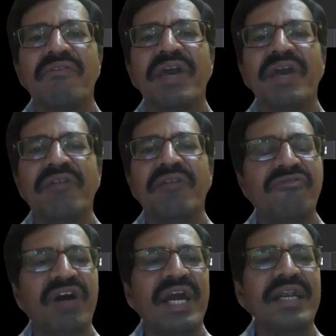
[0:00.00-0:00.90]
Where
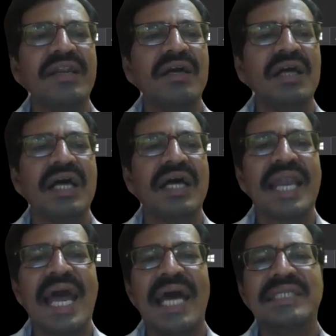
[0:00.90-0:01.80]
we find
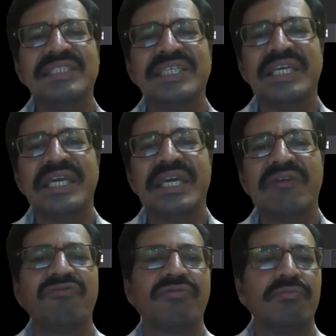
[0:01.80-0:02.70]
RAN-GEF?